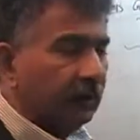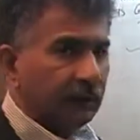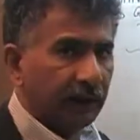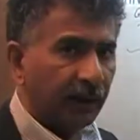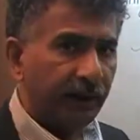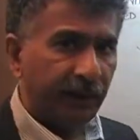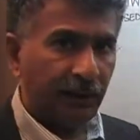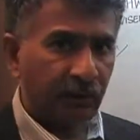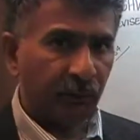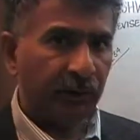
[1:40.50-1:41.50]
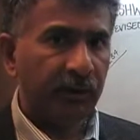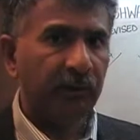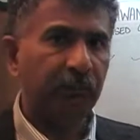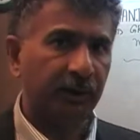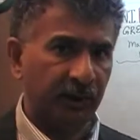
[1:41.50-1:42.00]
that dealt with
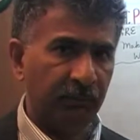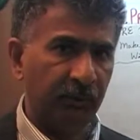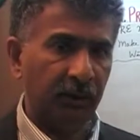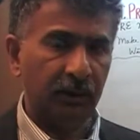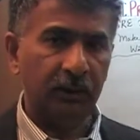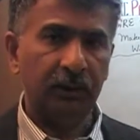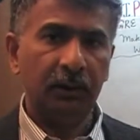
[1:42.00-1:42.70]
parabola